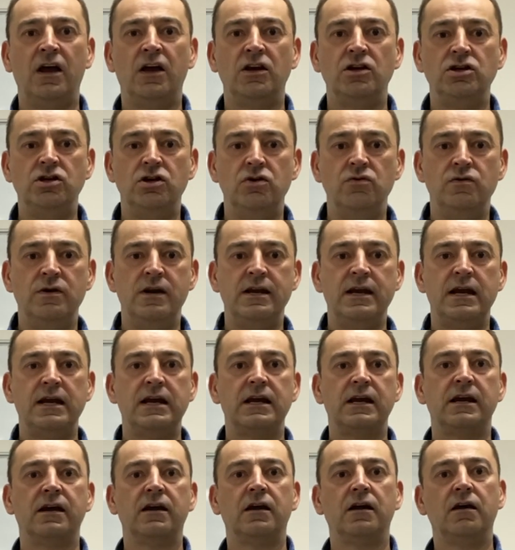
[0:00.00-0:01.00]

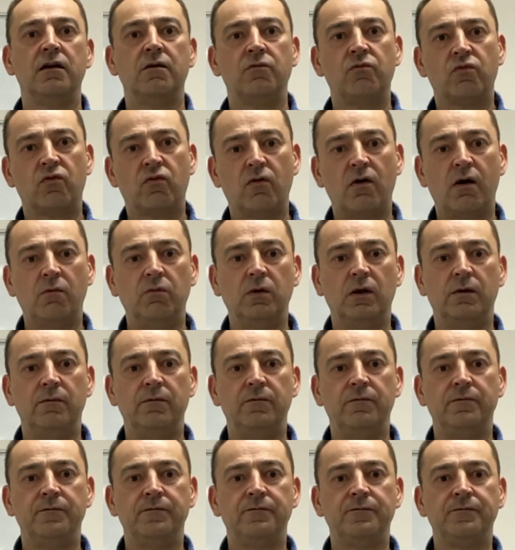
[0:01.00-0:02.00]
unique
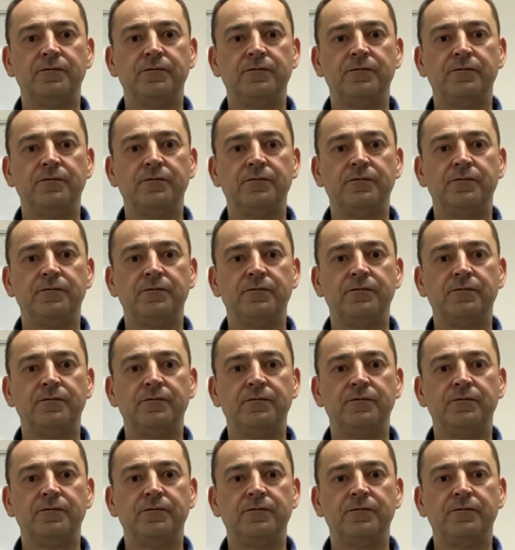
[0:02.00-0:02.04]
problem.